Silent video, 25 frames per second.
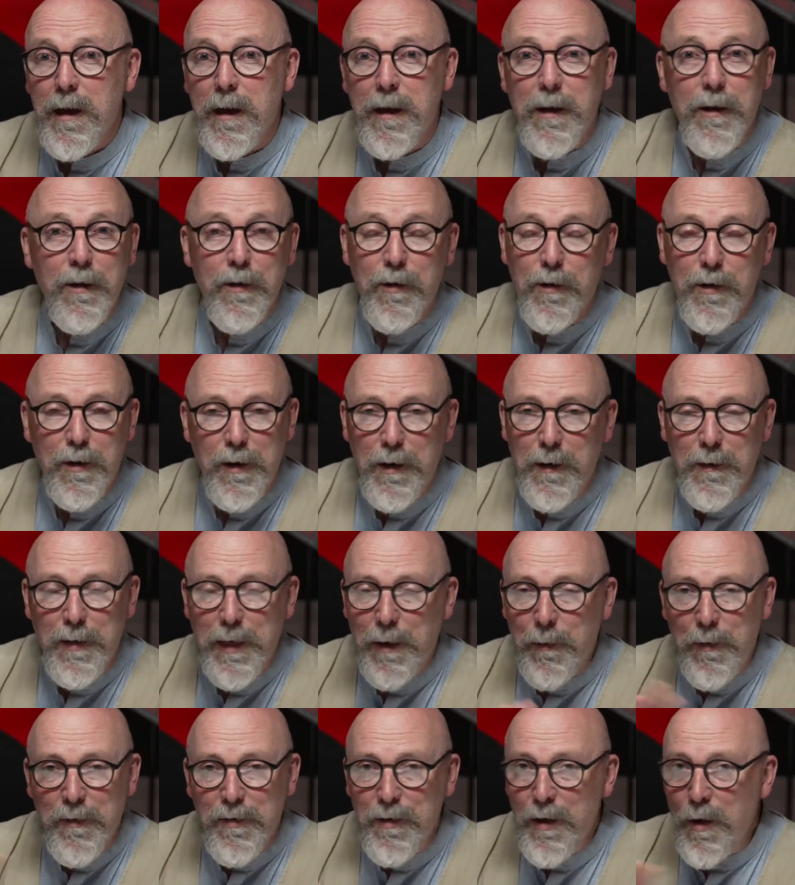
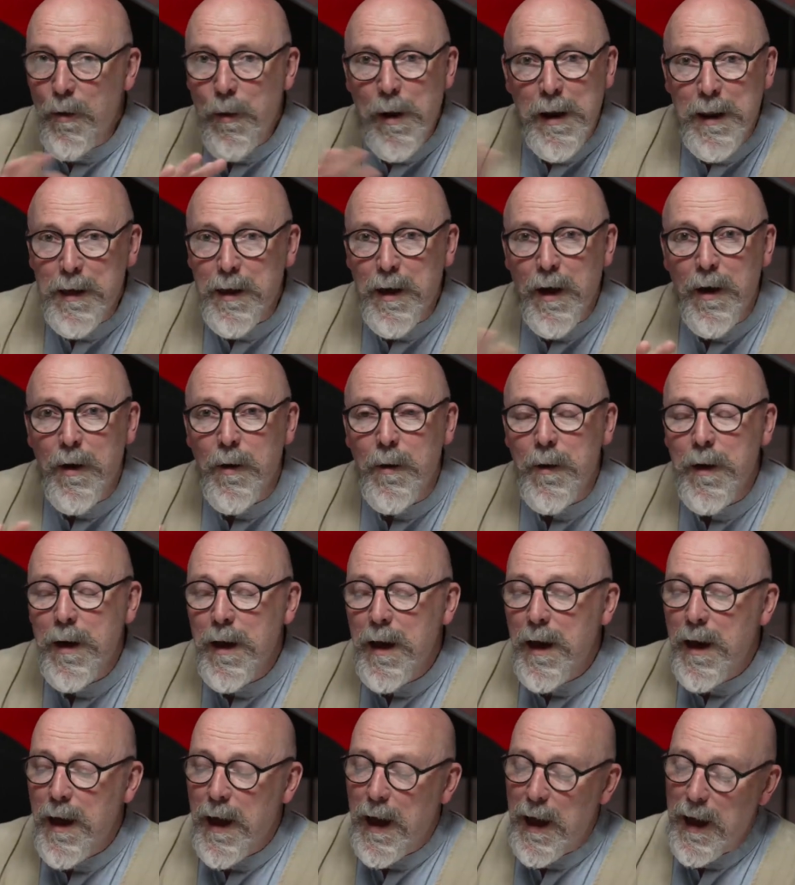There was nowhere to go.
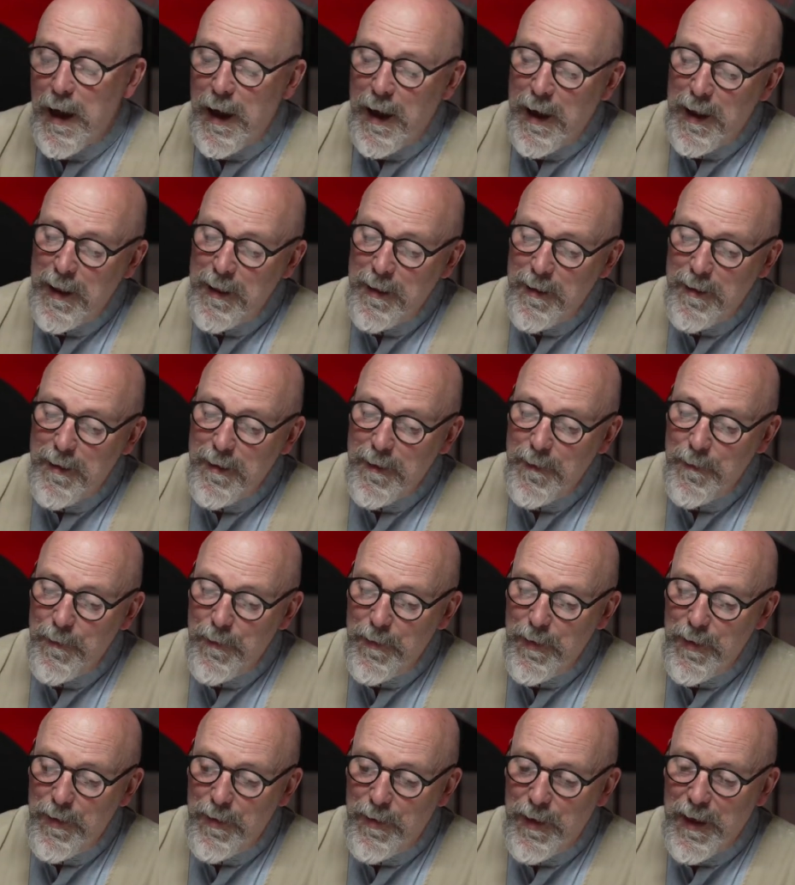And
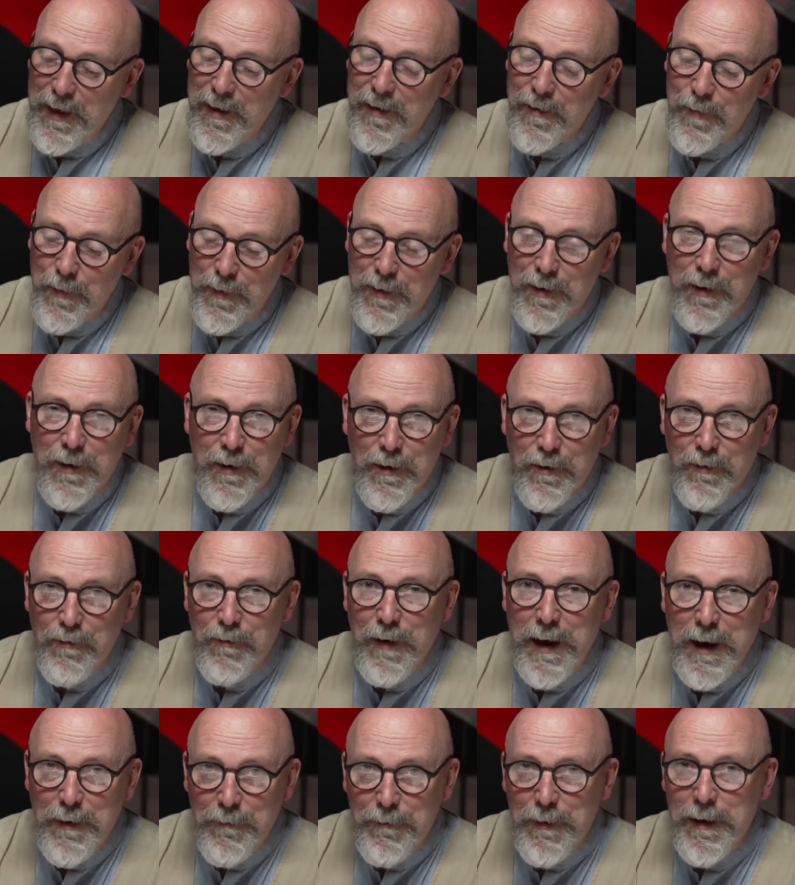this was a
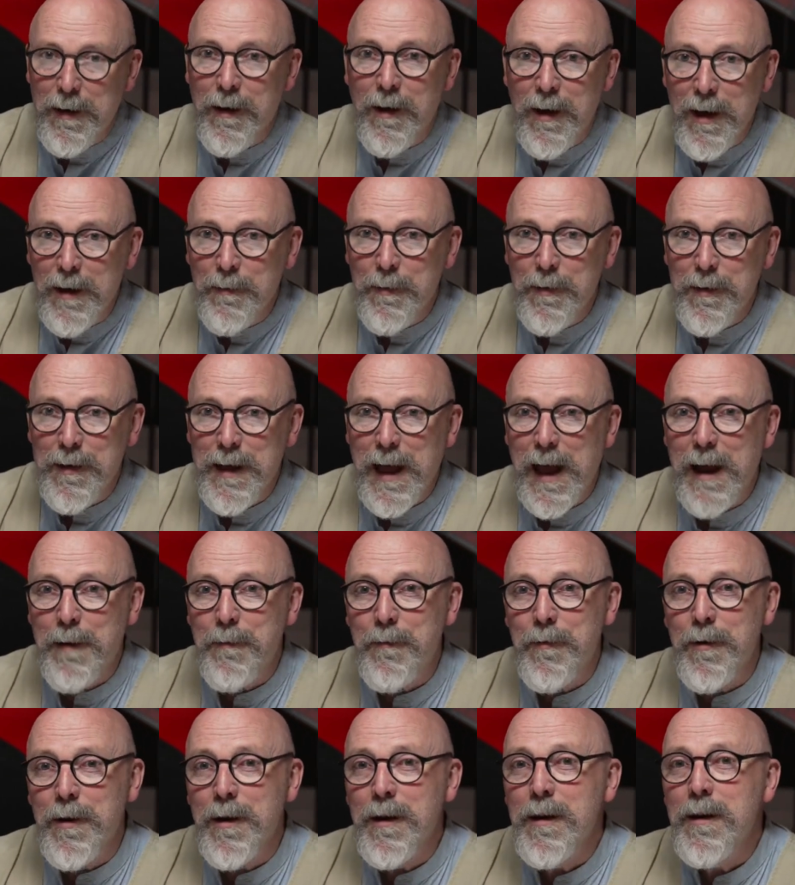great reliable
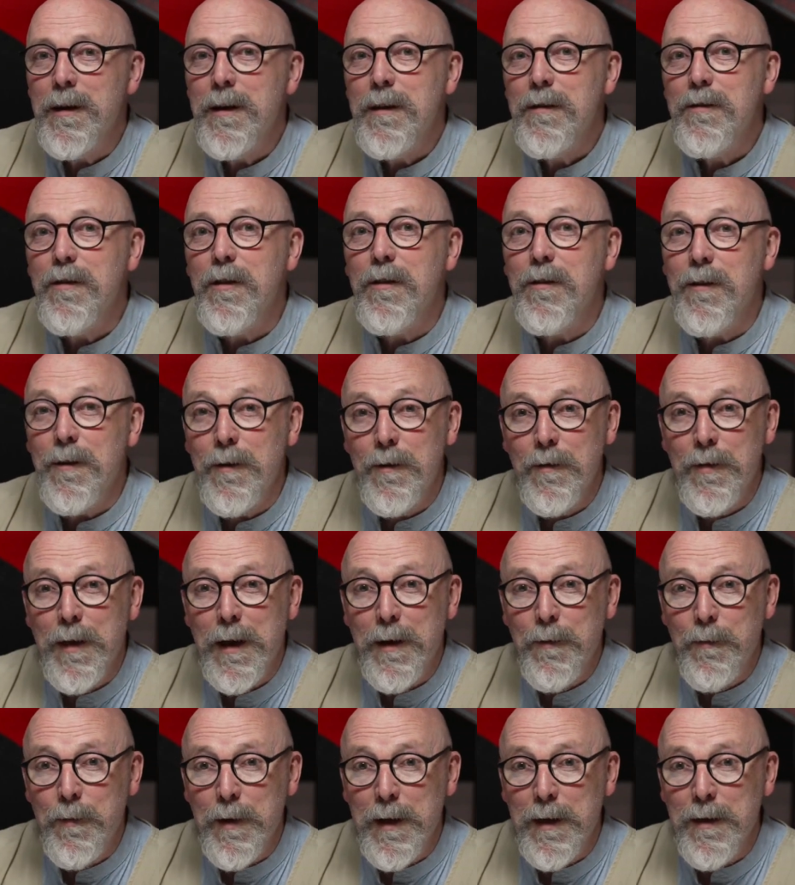camera to do
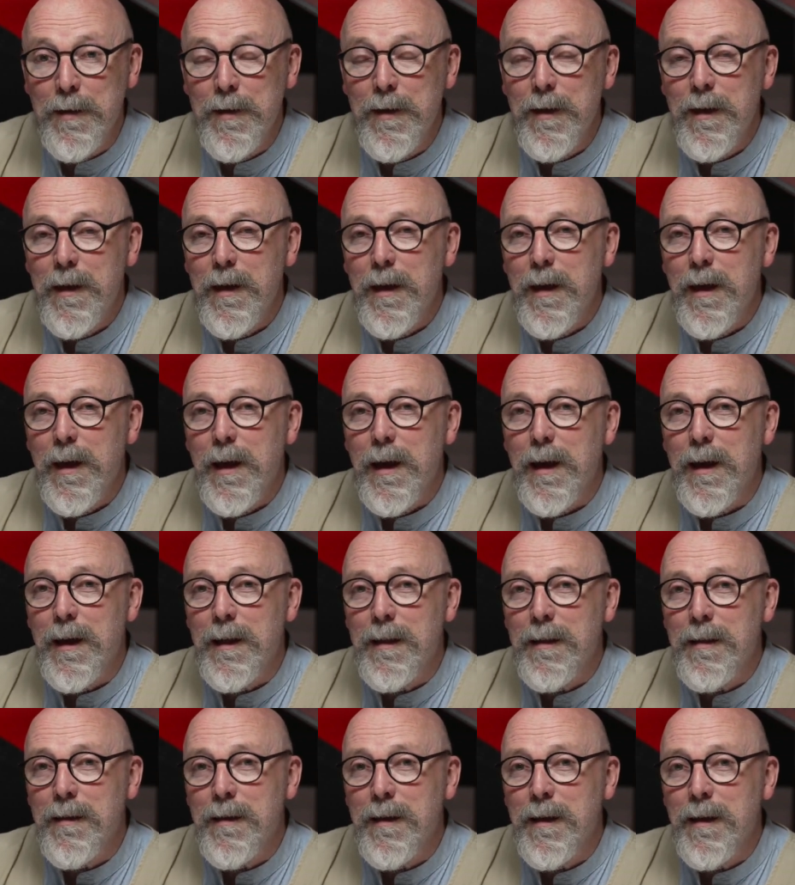that with,
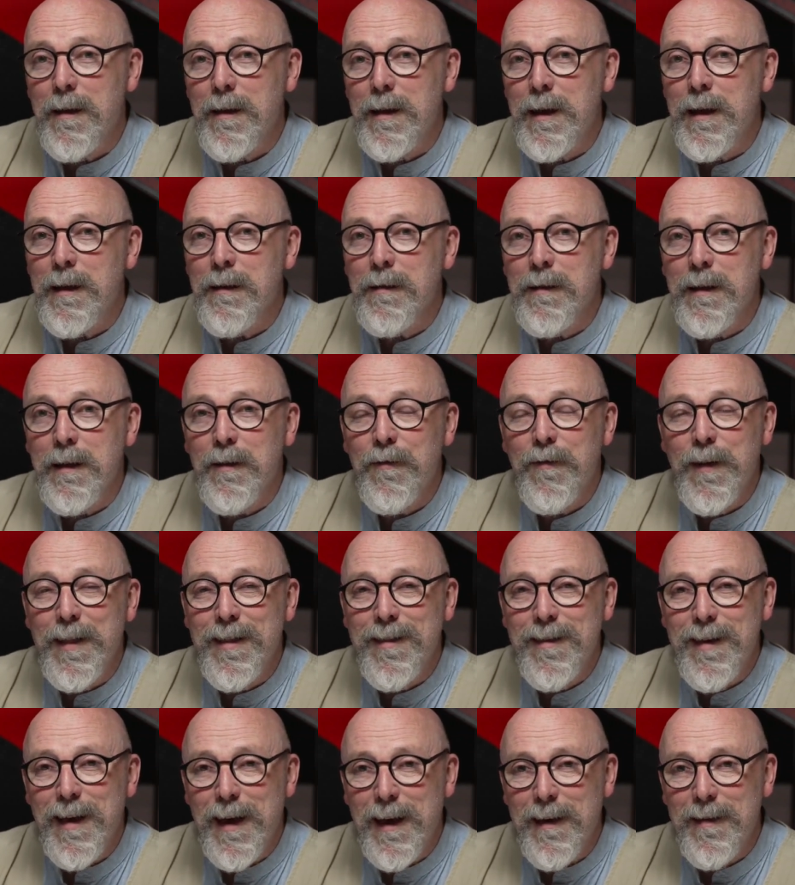and yielded
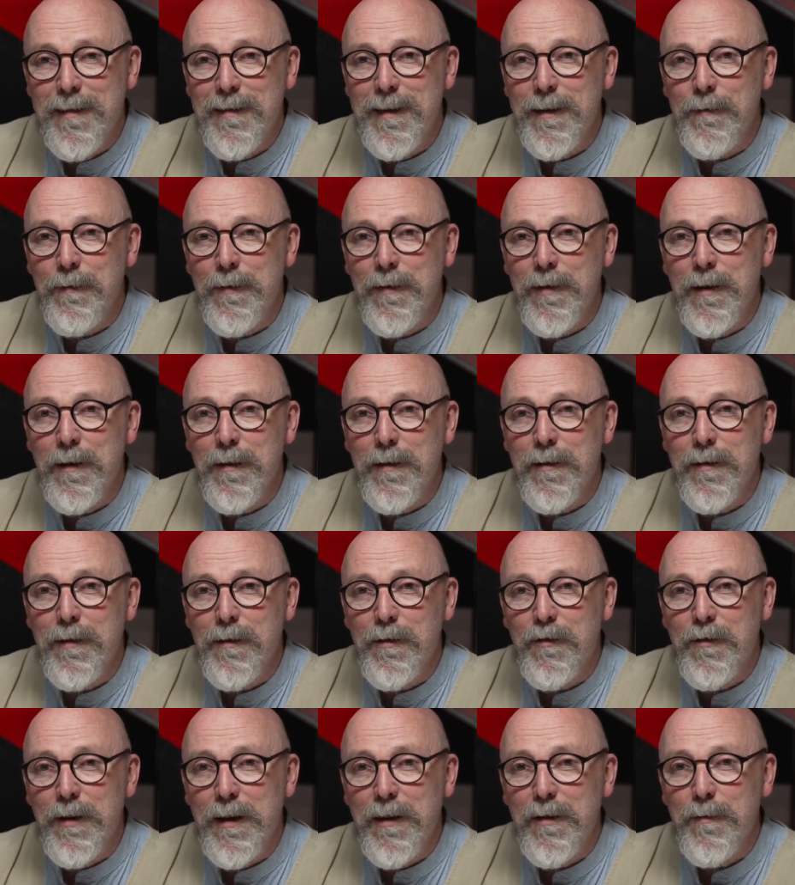fantastic results
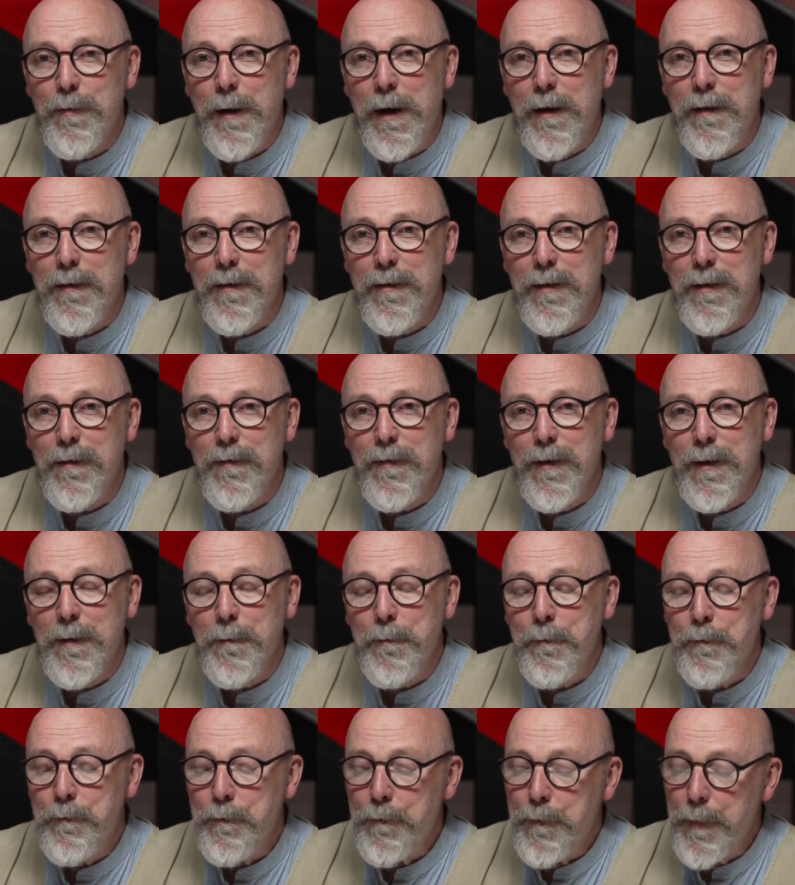on transparency
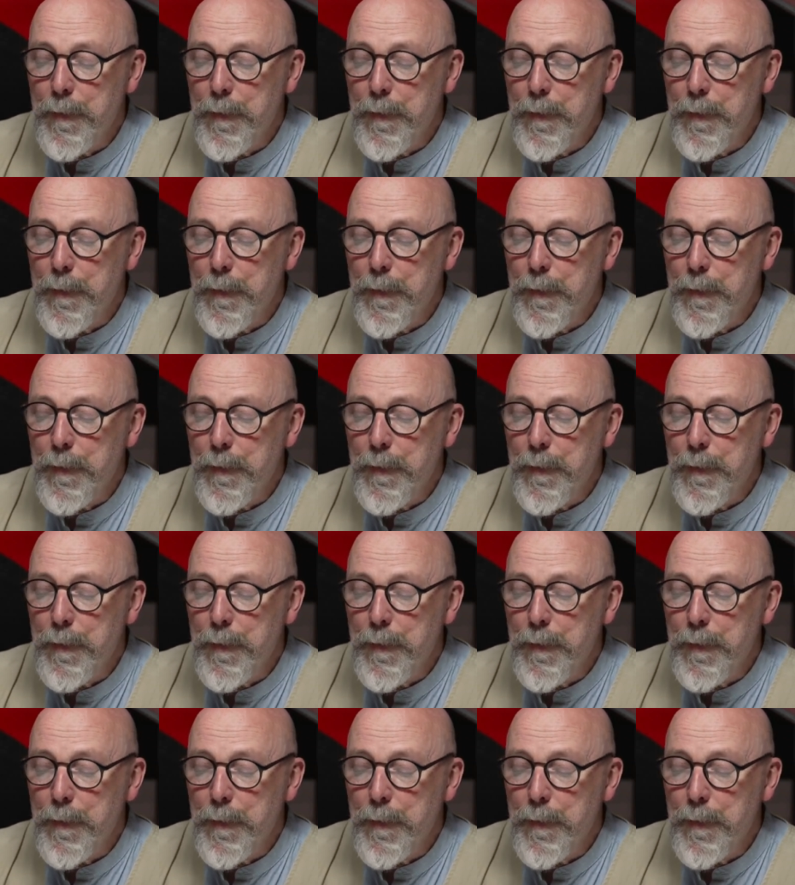film.